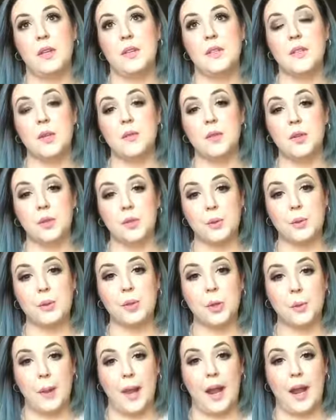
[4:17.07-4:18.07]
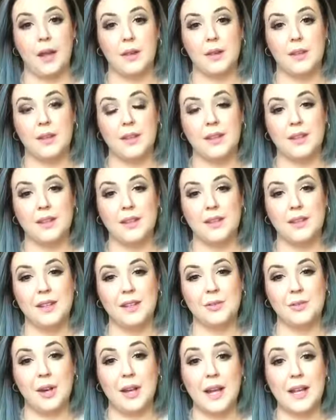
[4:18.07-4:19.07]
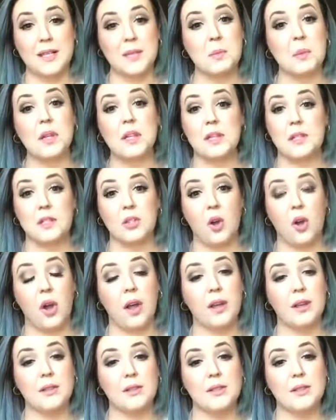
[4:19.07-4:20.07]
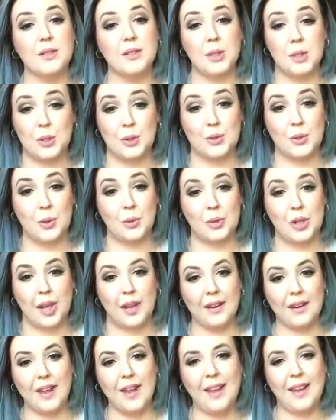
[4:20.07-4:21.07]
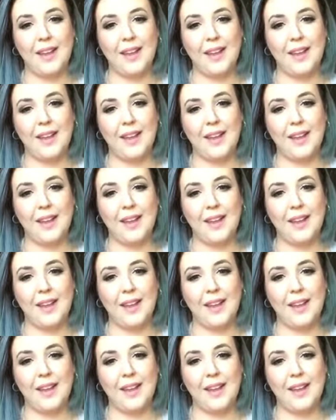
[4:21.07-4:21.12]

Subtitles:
So if you're doing your math, Red Aspen is not 2 years old yet.